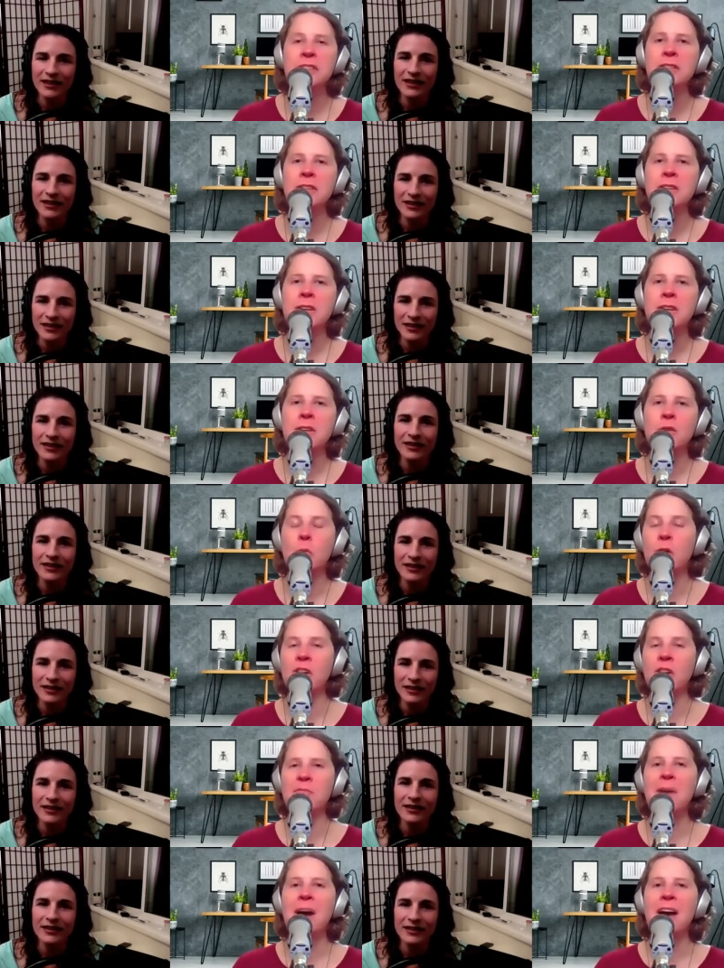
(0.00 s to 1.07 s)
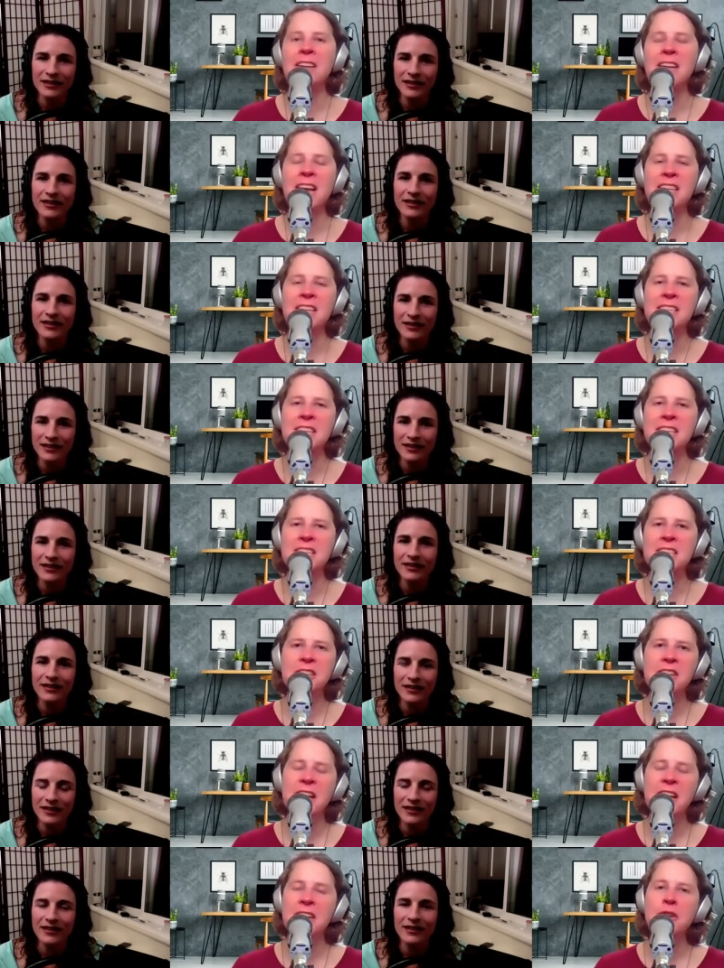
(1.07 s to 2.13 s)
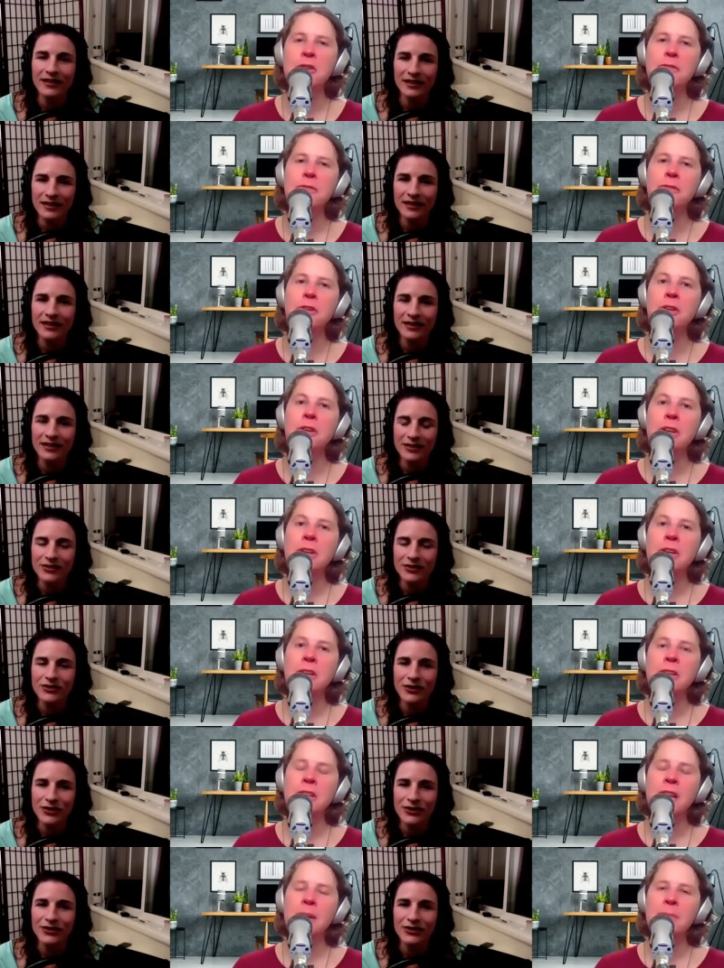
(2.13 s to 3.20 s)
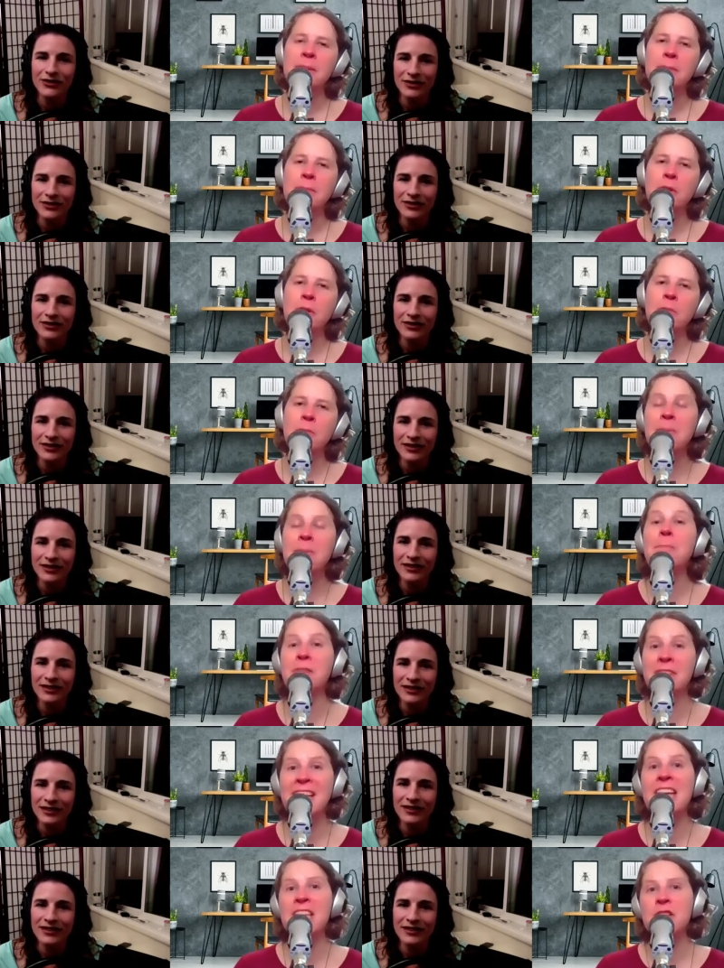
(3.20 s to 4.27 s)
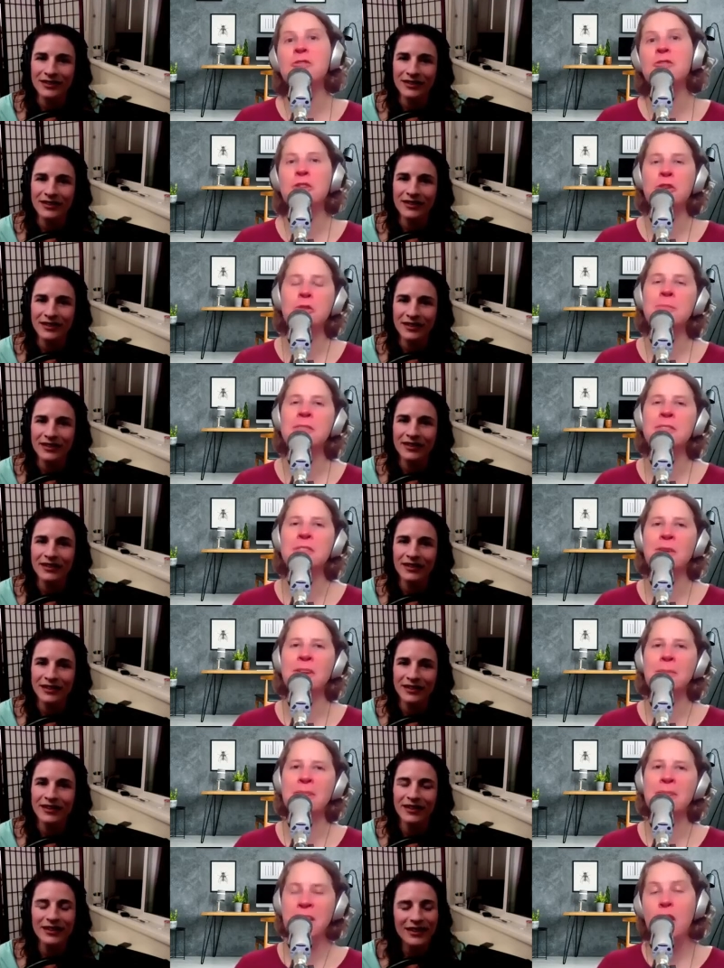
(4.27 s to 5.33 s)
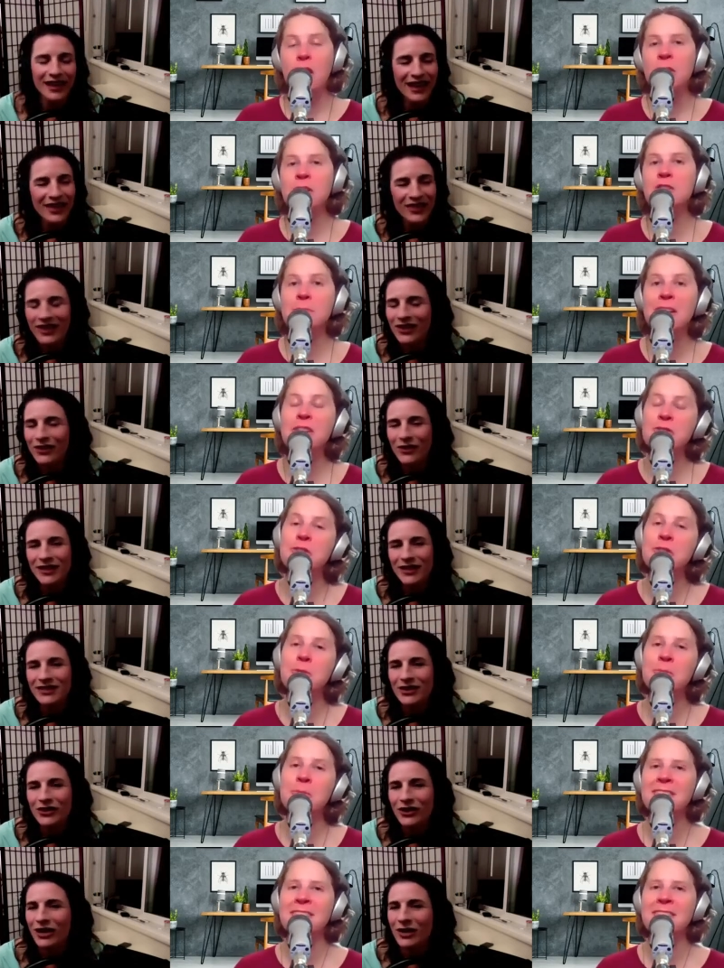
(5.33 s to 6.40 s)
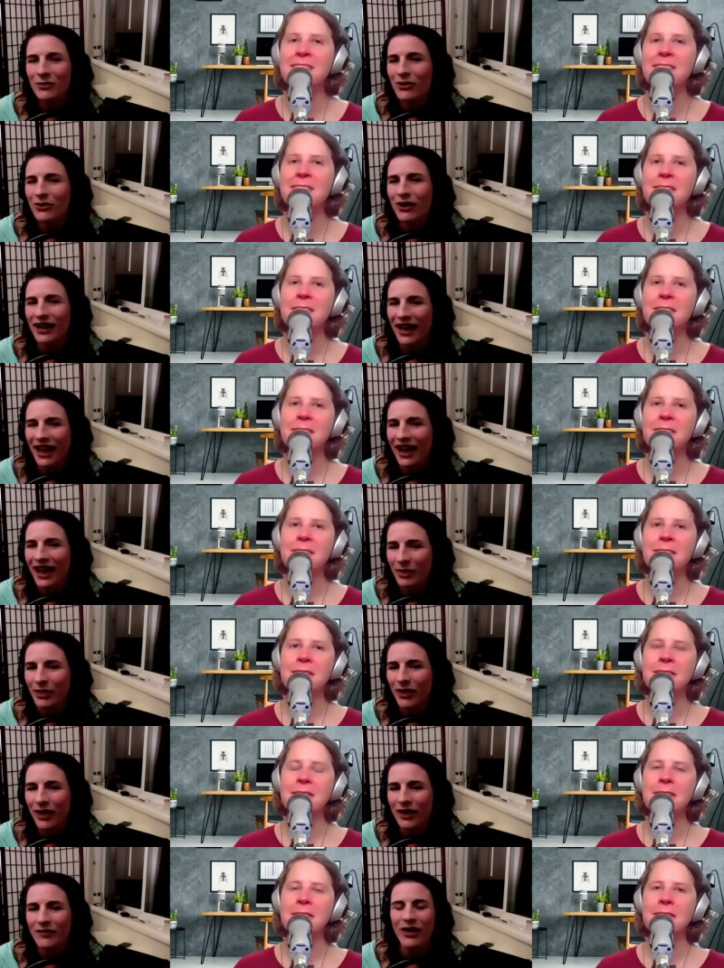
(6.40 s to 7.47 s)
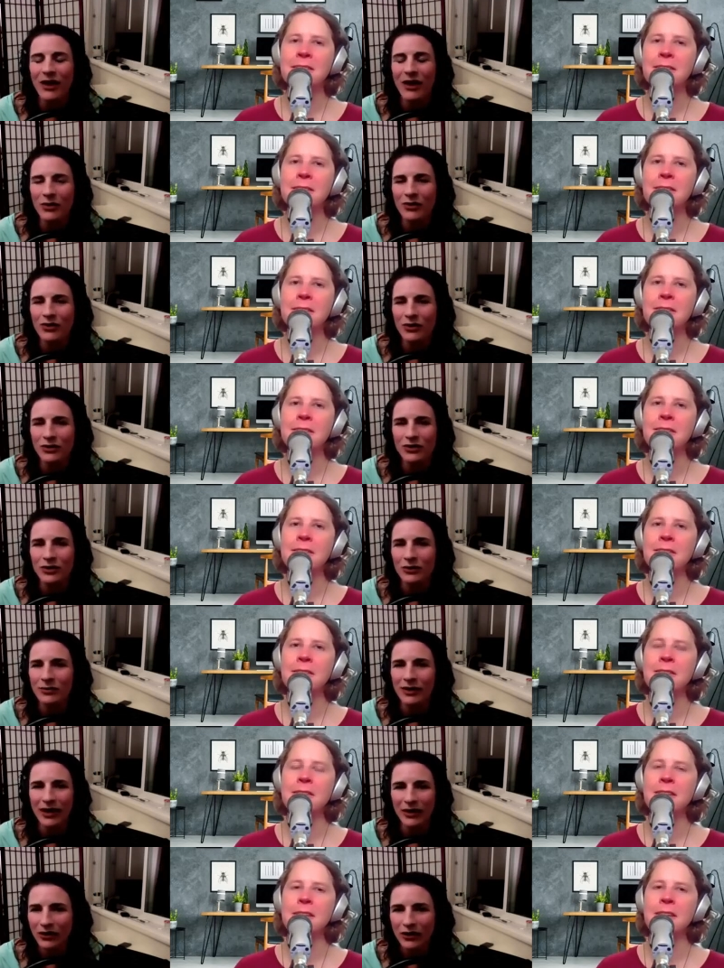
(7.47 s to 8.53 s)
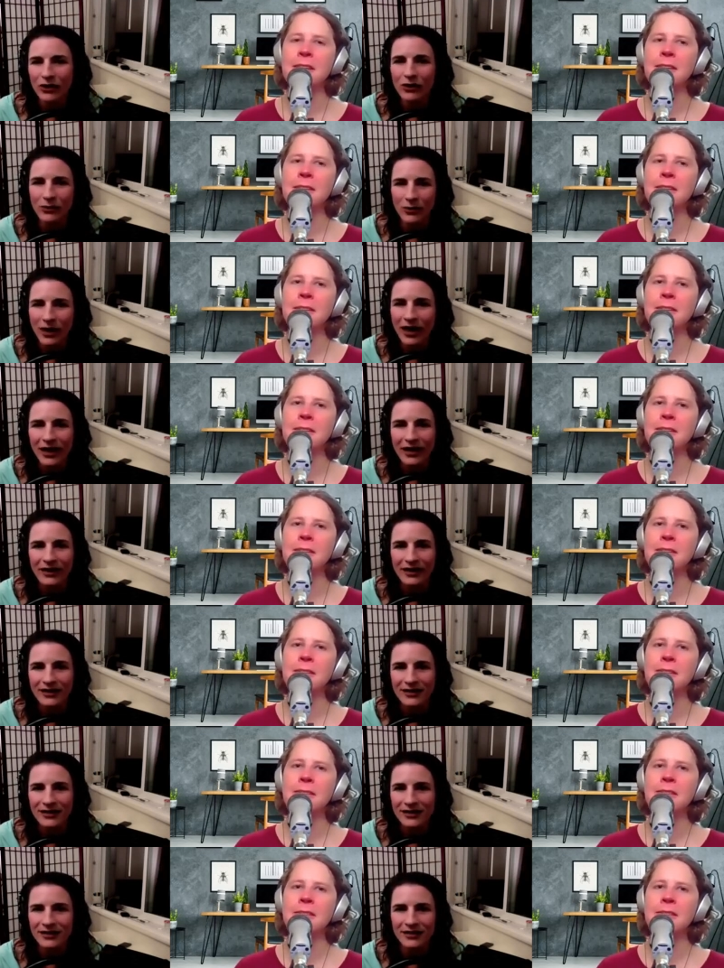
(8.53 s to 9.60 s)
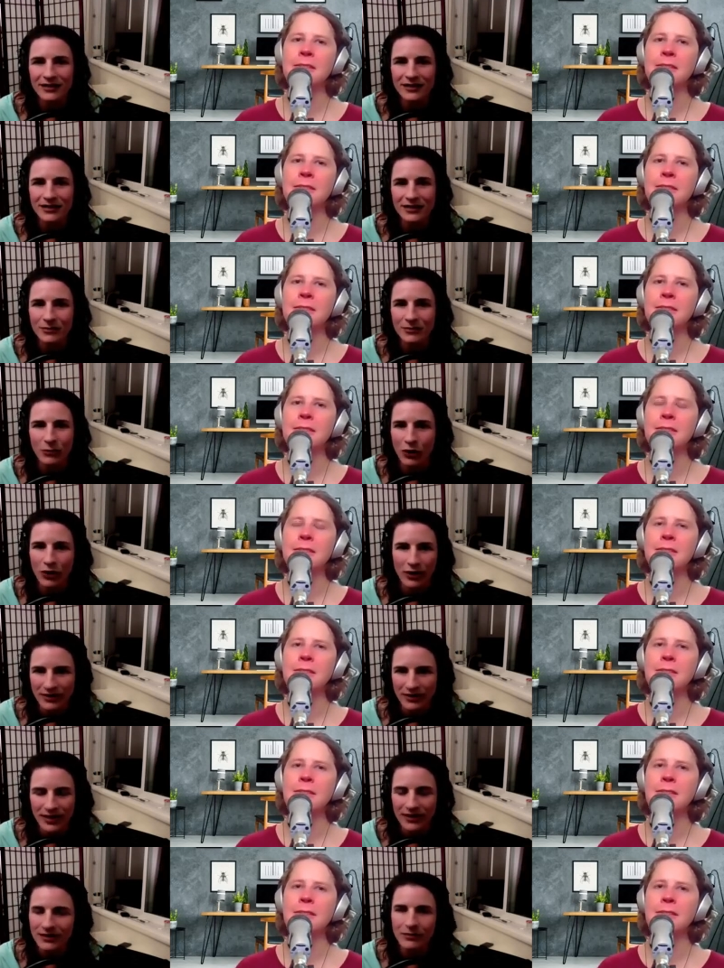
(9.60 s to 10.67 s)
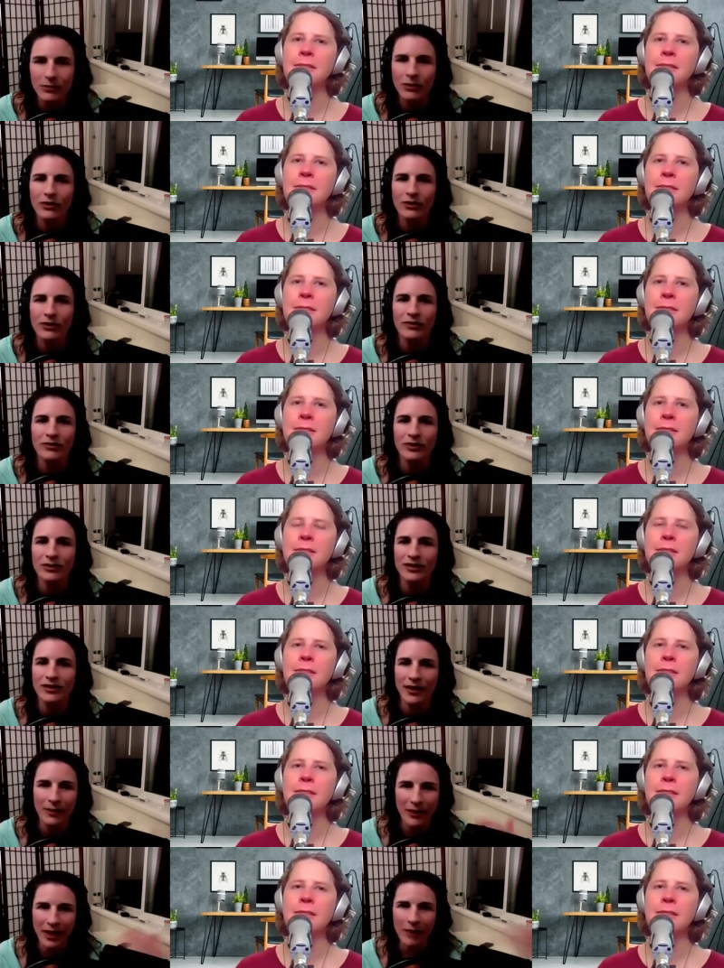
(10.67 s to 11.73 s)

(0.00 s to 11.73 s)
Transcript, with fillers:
Speaker 1: to the world of podcasting it's still kind of new it's true a lot of people but people get youtube so i yeah oh, you know that's
Speaker 2: YouTube. a great point i hadn't thought of that with youtube but i think you're right it's it's more accessible and there's not that